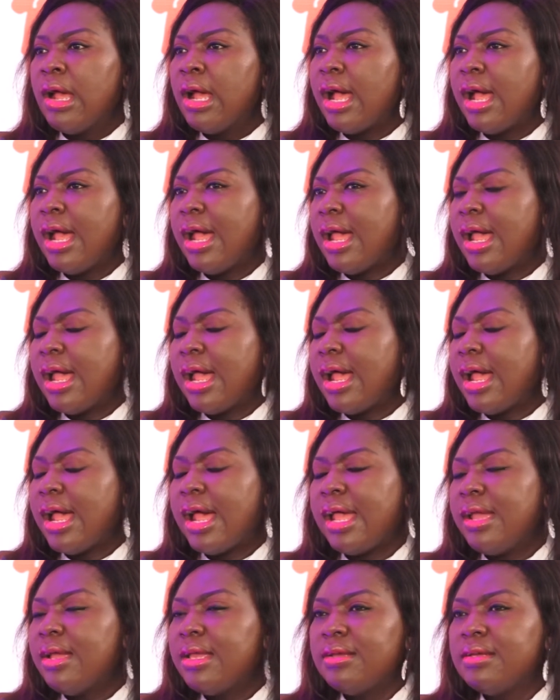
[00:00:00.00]

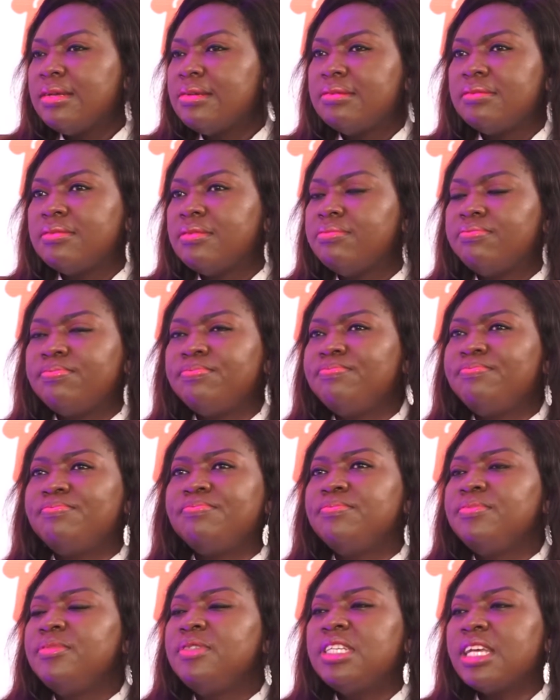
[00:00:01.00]
I
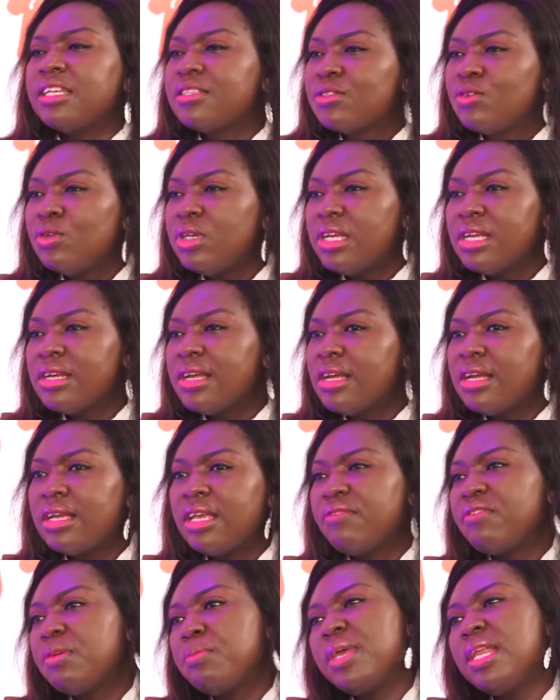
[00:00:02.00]
just couldn't
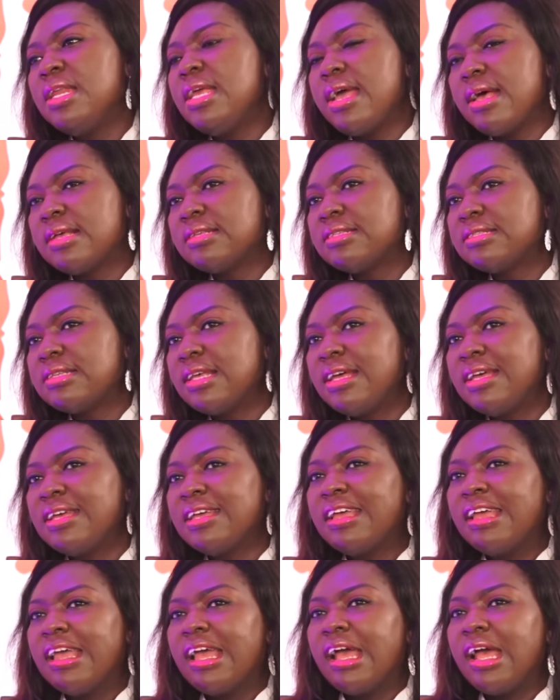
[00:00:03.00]
give him any answer.
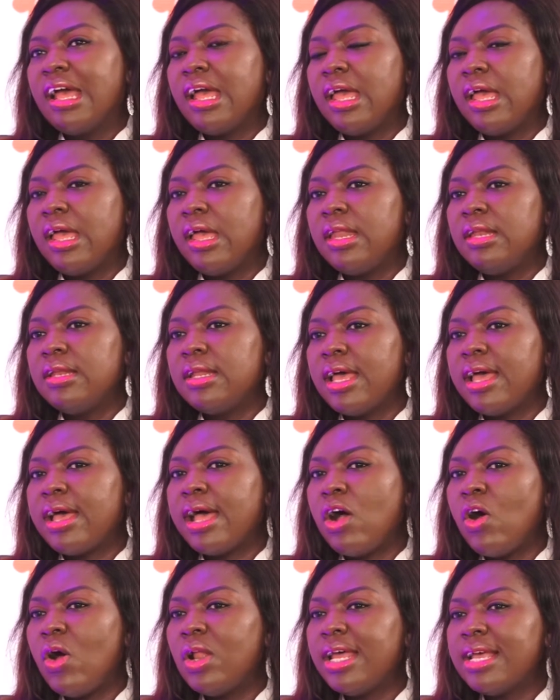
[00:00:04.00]
And
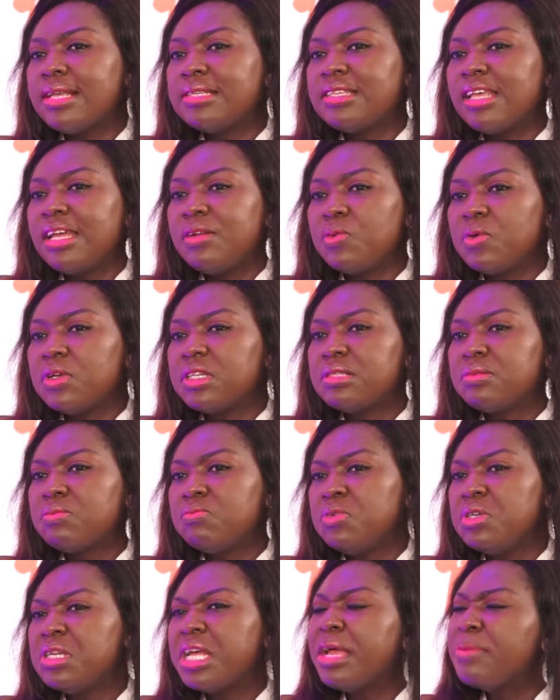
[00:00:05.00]
all I said was,
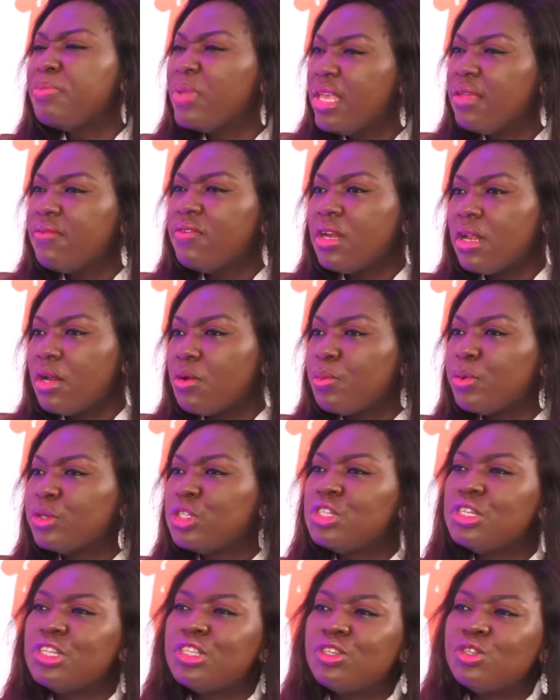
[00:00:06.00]
would I be given an
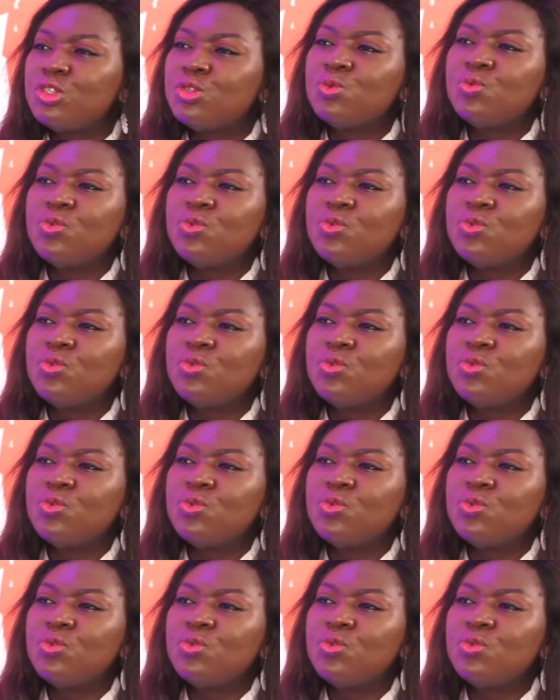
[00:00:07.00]
opportunity to